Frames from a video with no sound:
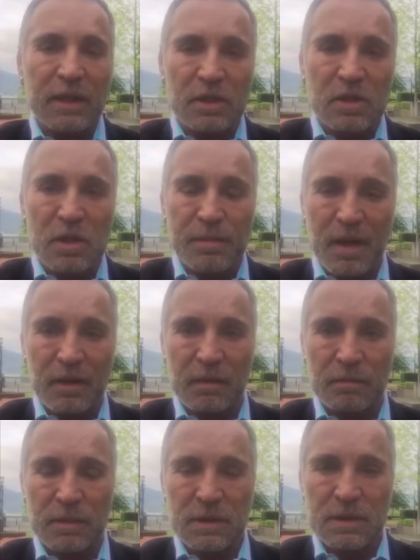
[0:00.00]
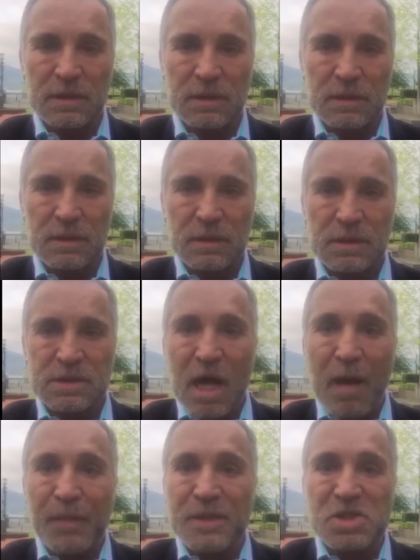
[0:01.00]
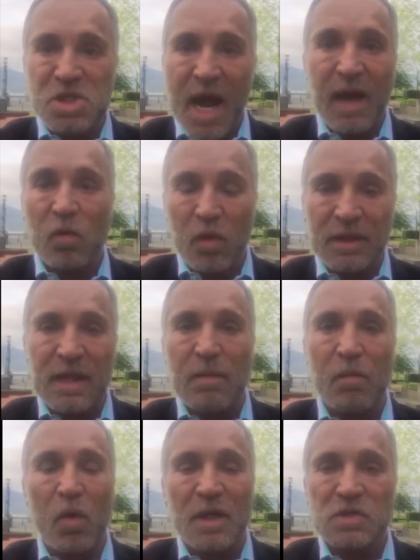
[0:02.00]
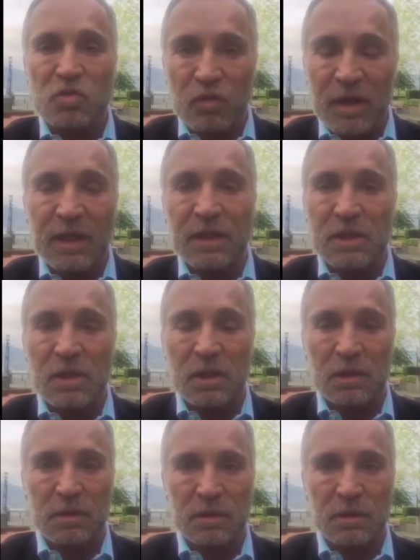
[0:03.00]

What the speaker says: good about them. Stop and check with them what's really good.